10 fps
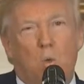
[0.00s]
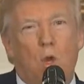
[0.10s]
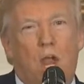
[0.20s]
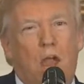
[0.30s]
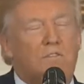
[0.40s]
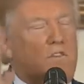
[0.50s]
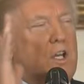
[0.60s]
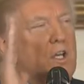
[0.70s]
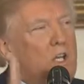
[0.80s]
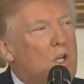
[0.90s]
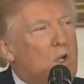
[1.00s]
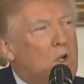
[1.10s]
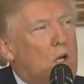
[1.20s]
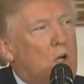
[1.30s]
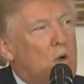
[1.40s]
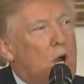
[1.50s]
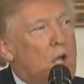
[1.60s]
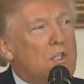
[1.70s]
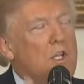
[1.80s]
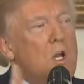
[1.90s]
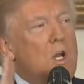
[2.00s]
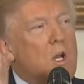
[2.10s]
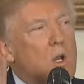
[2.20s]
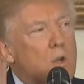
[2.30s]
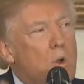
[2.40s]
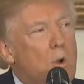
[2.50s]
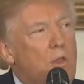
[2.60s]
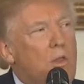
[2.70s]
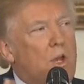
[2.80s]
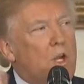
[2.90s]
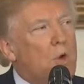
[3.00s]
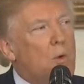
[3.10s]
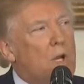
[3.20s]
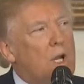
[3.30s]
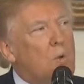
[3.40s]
We have to denuclearize North Korea.